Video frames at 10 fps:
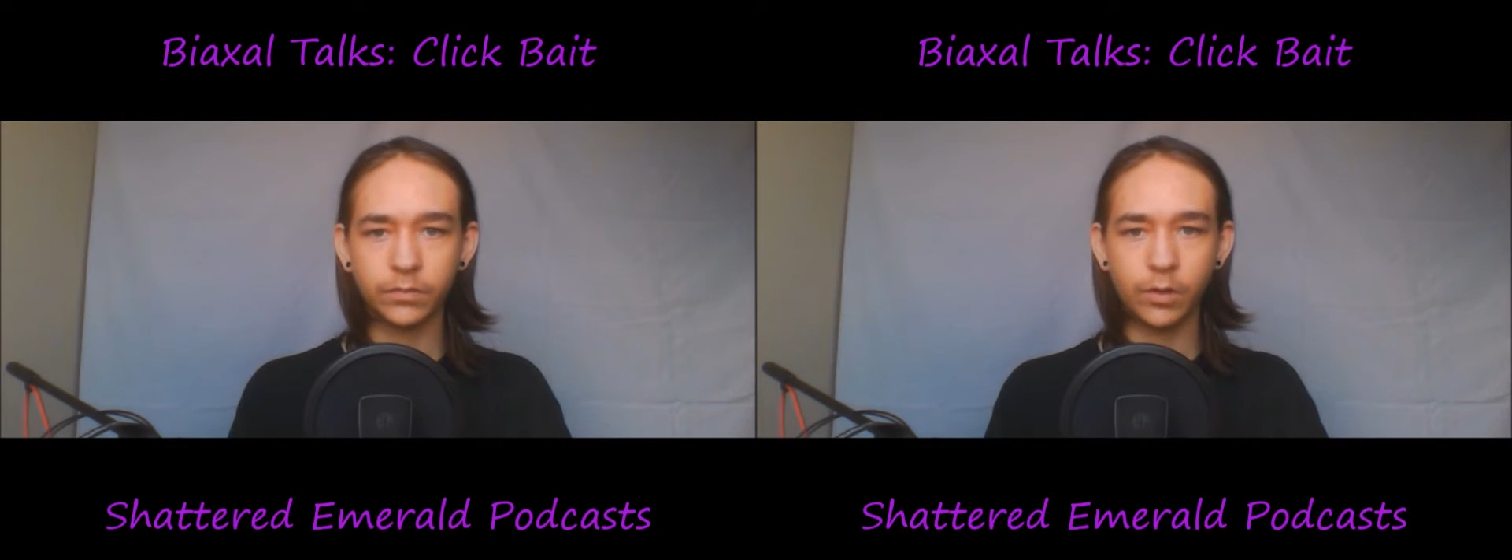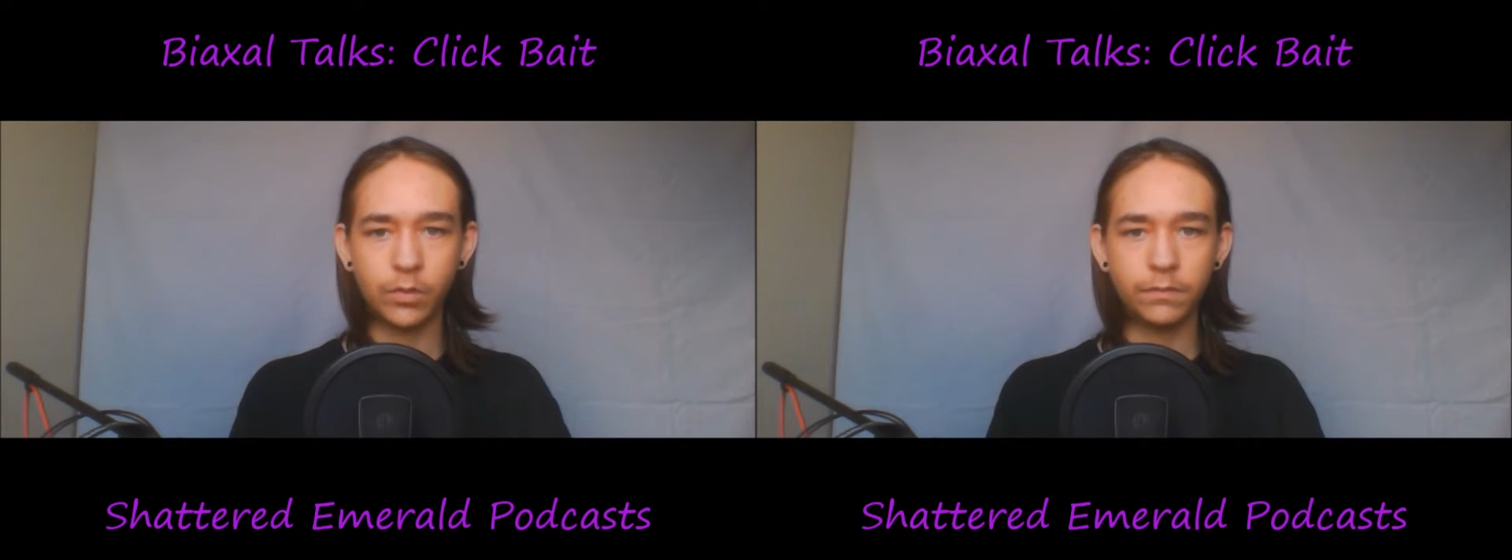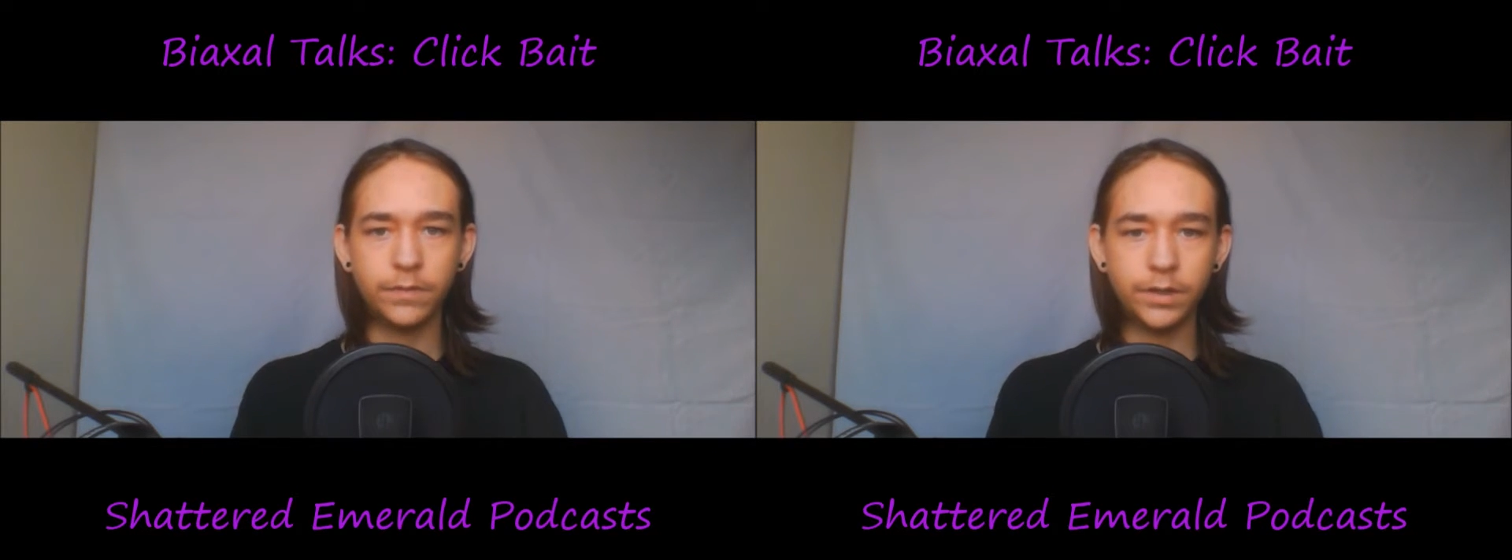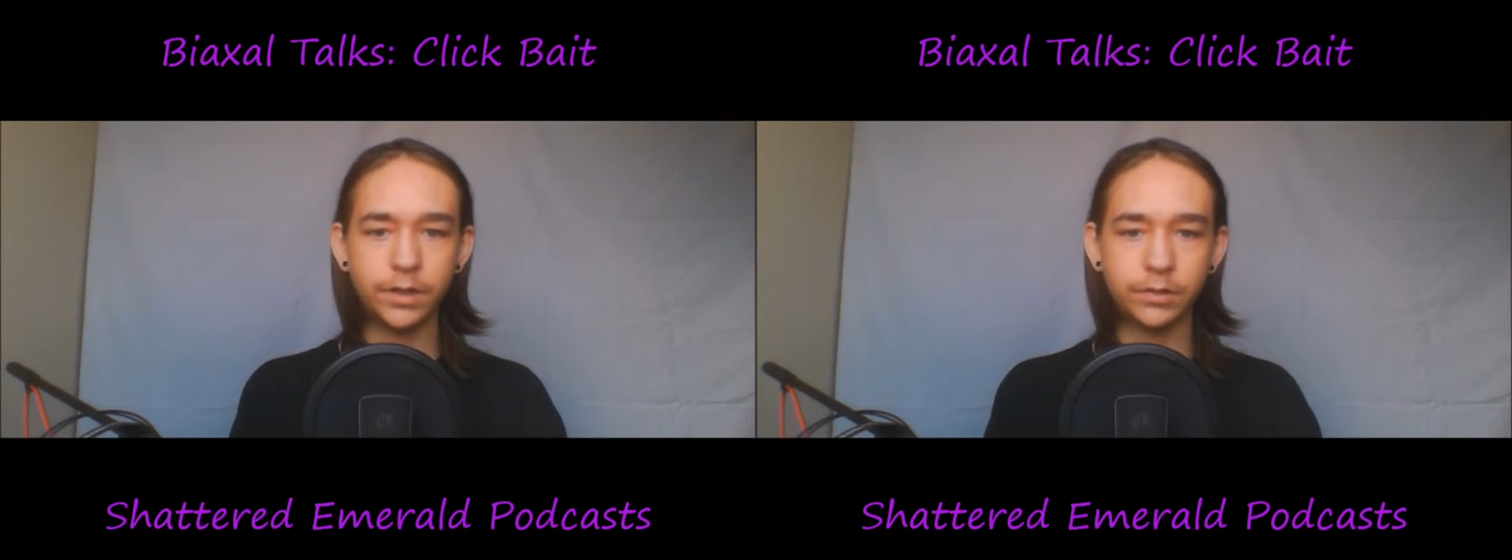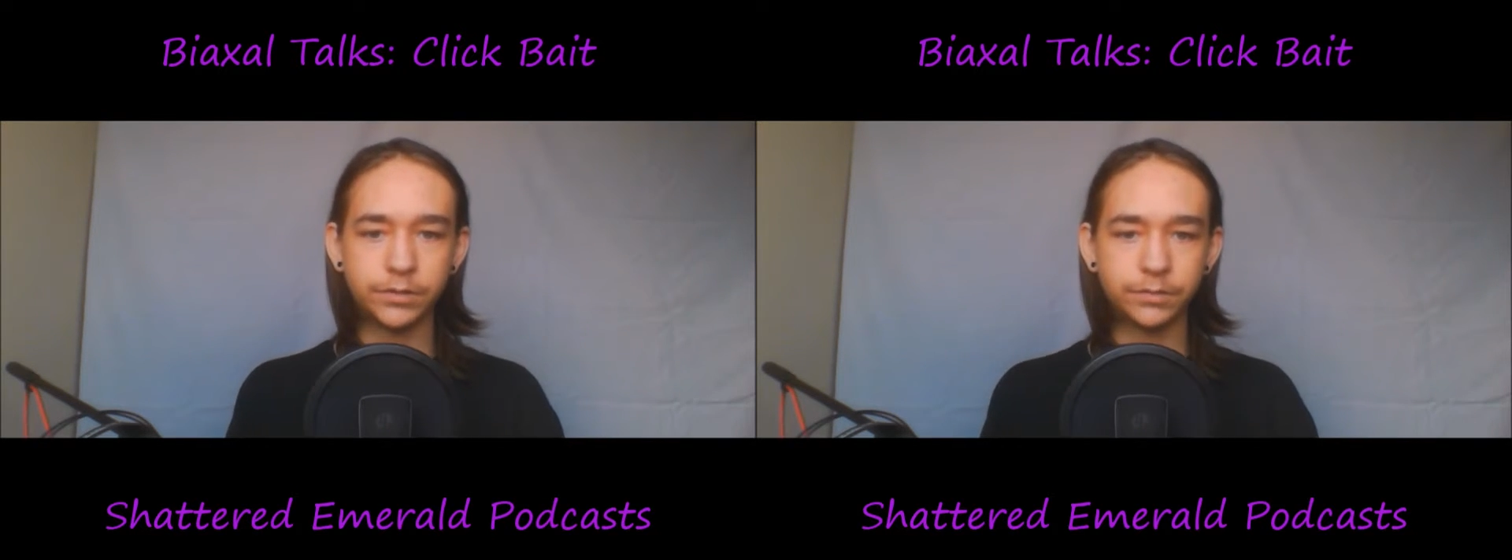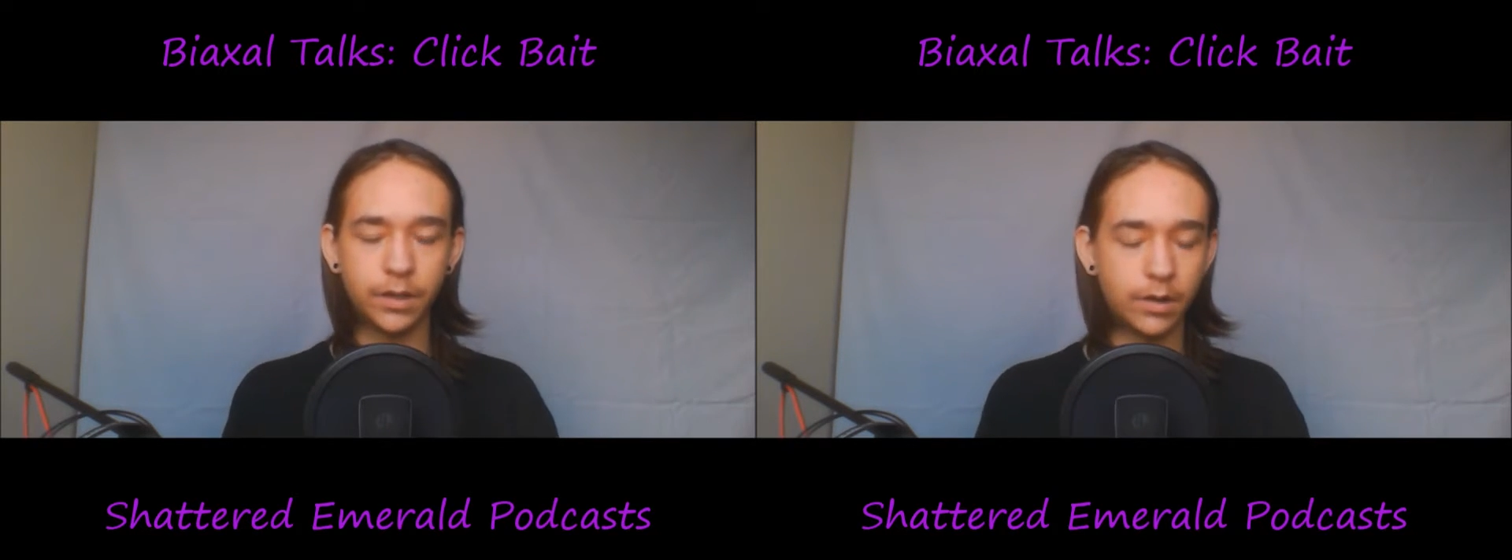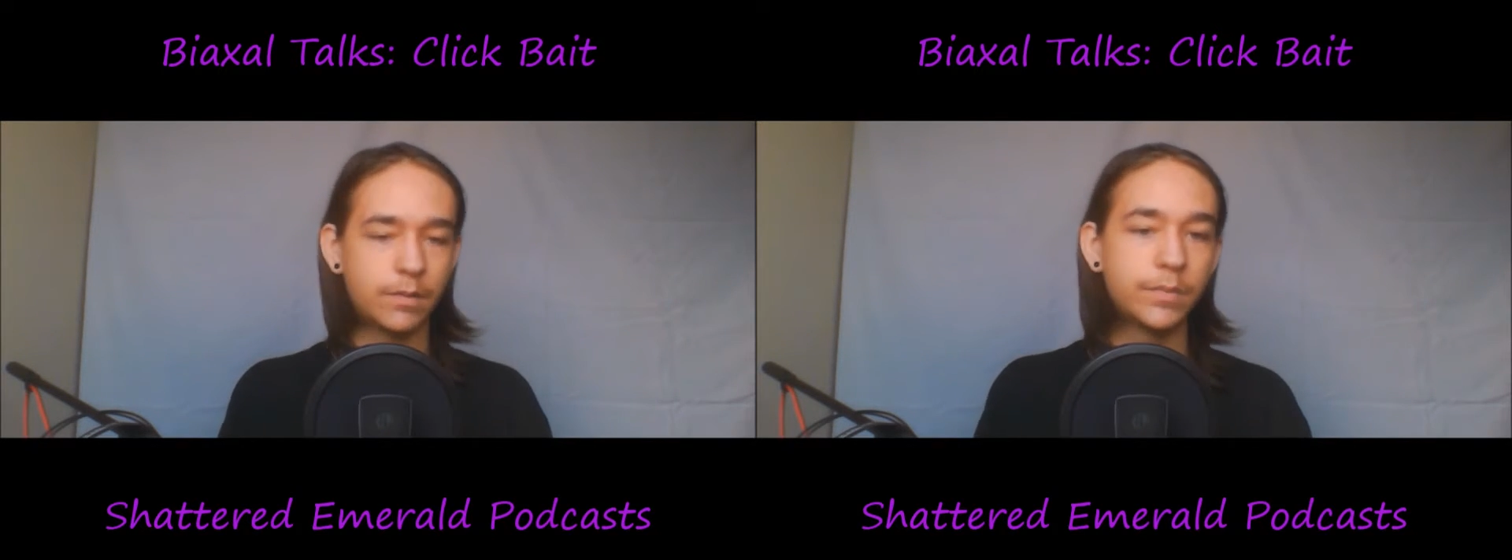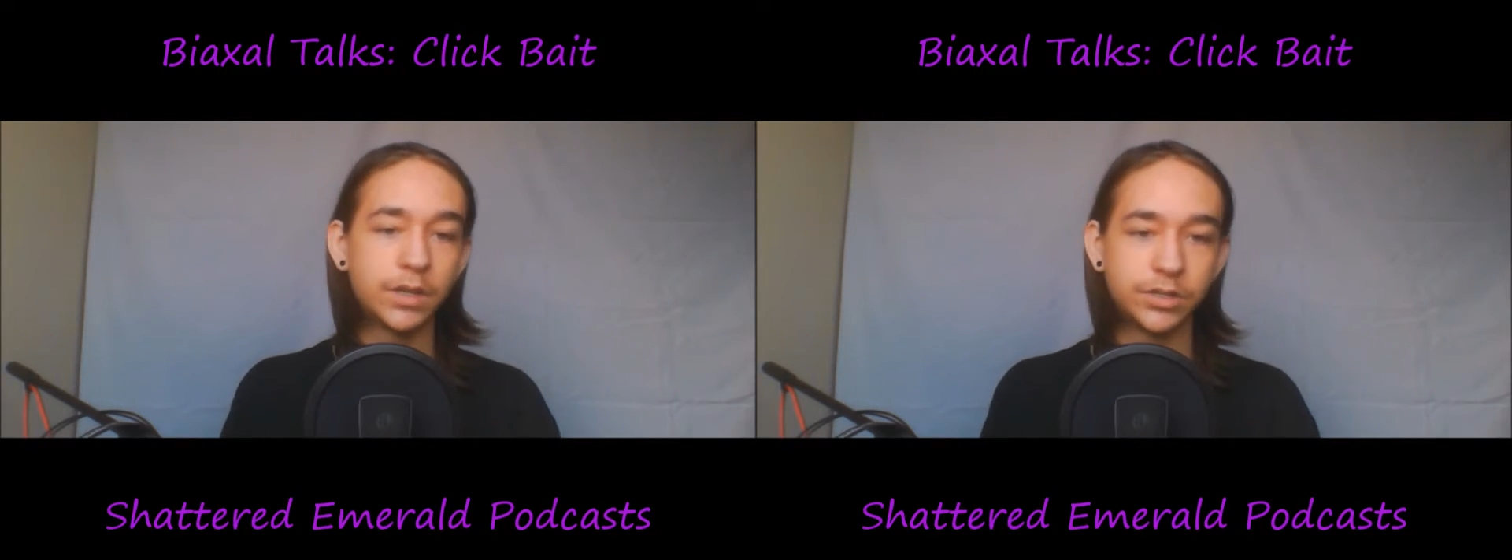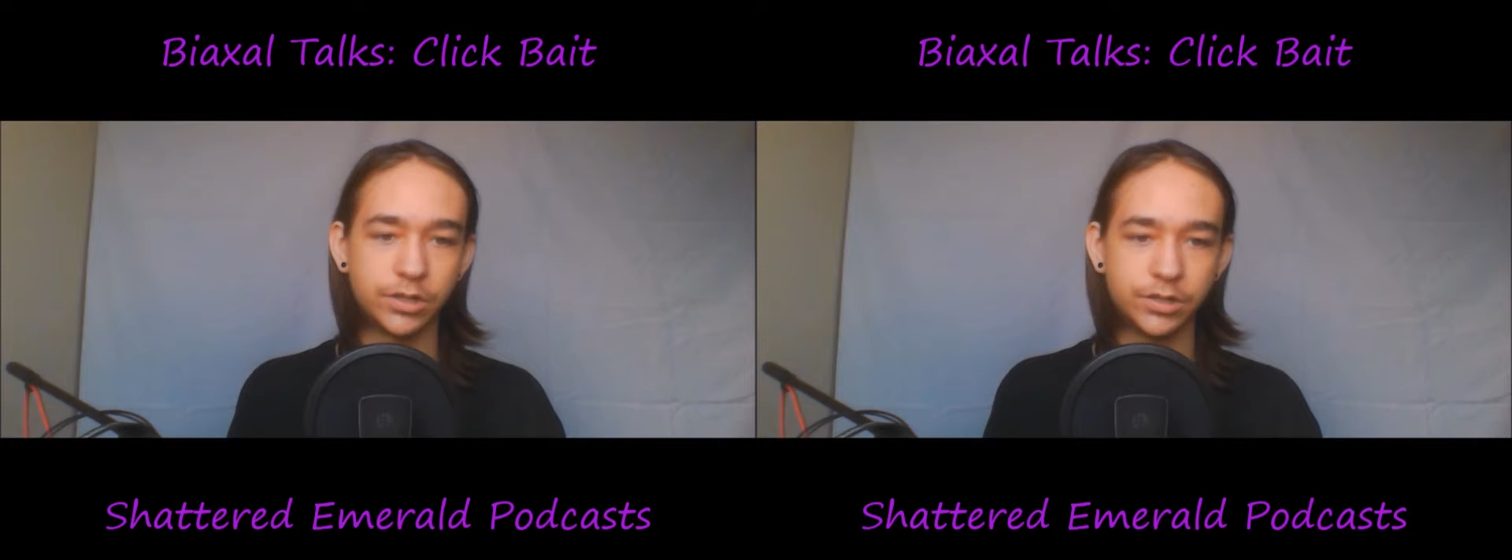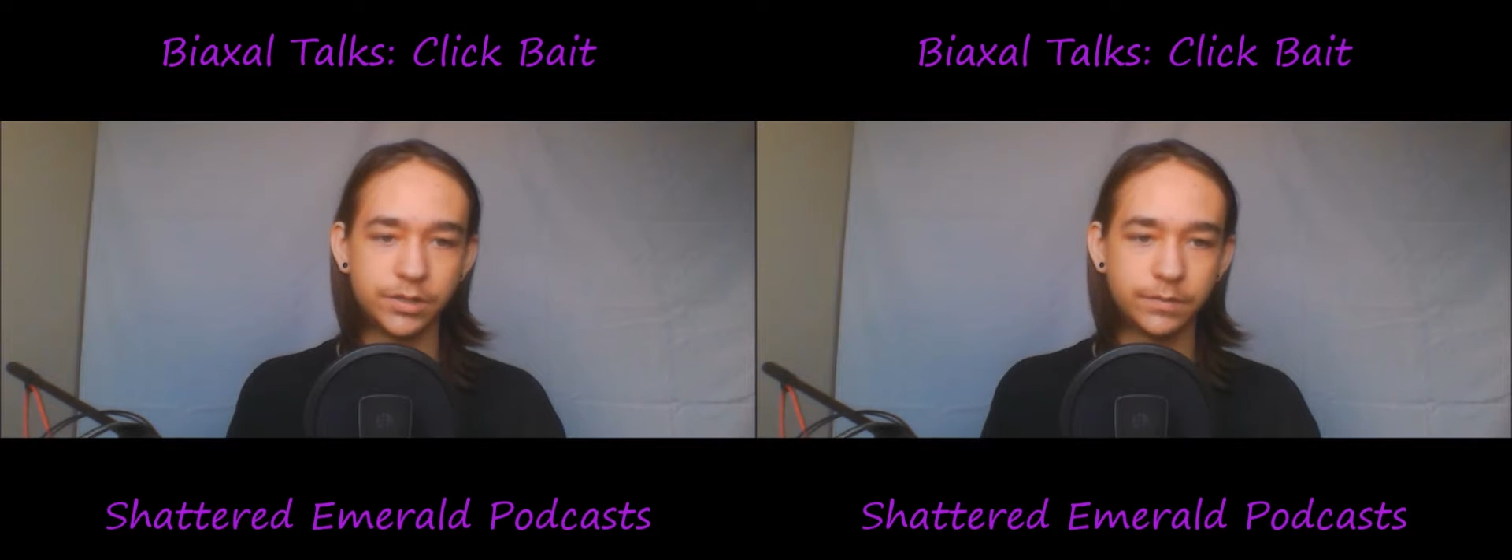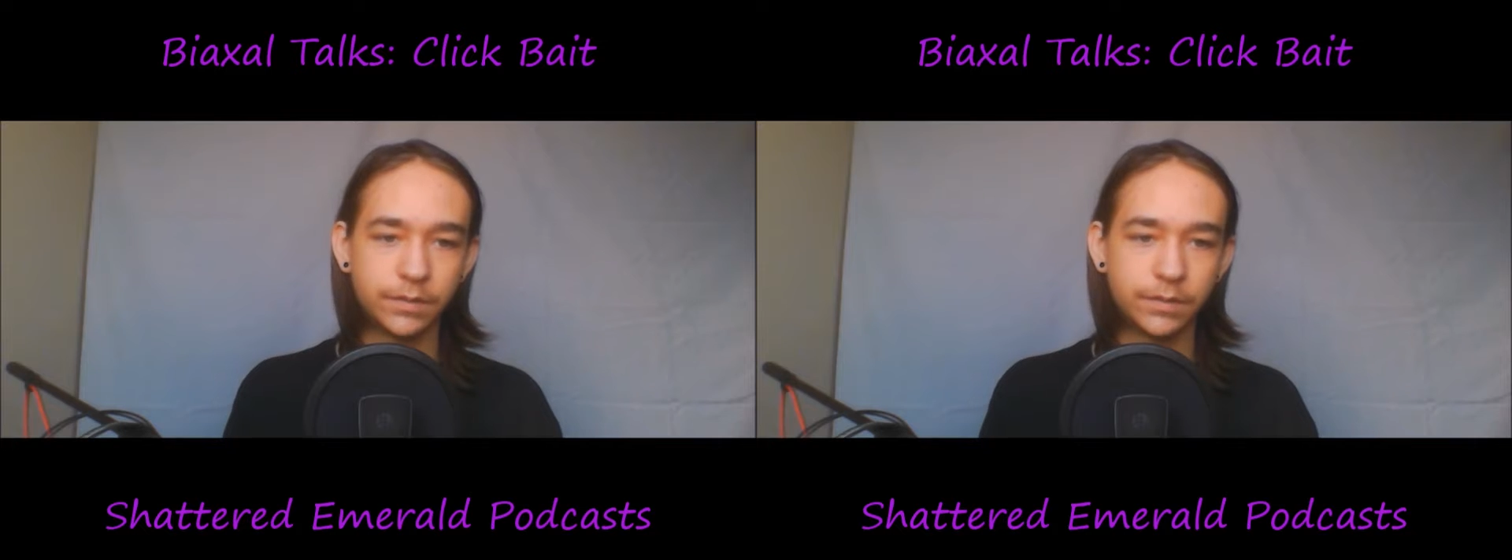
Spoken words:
or videos, pictures.